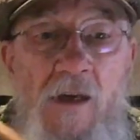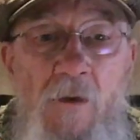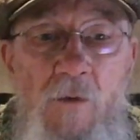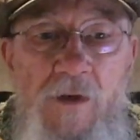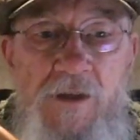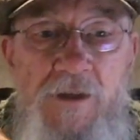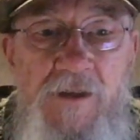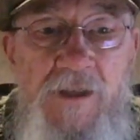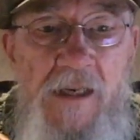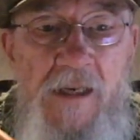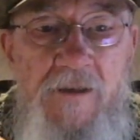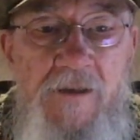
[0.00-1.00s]
which is
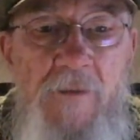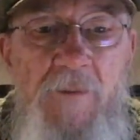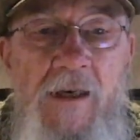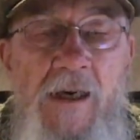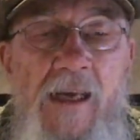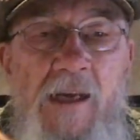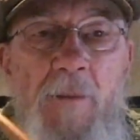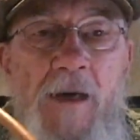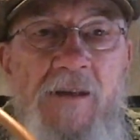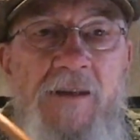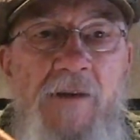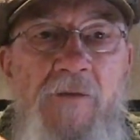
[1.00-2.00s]
something like
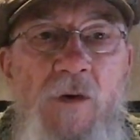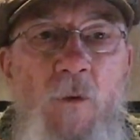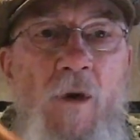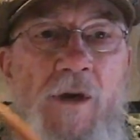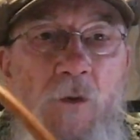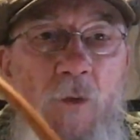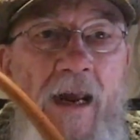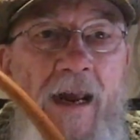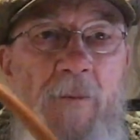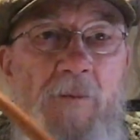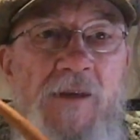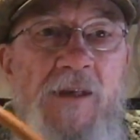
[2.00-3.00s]
about 71
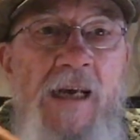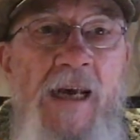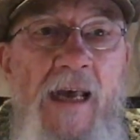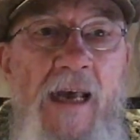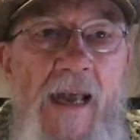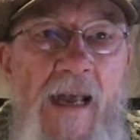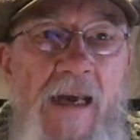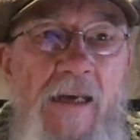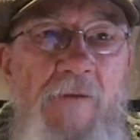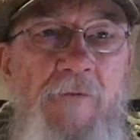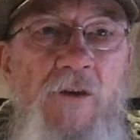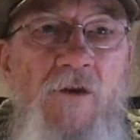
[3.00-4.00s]
grams, and
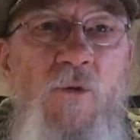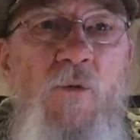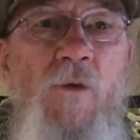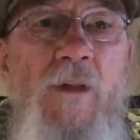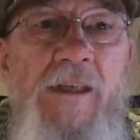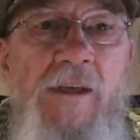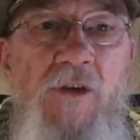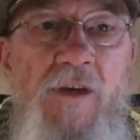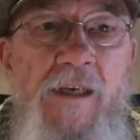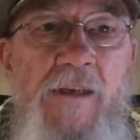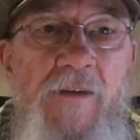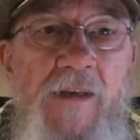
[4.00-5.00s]
it feels really good
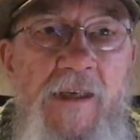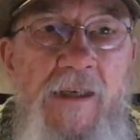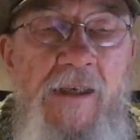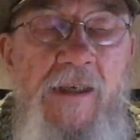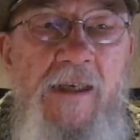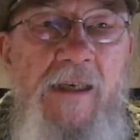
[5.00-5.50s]
in the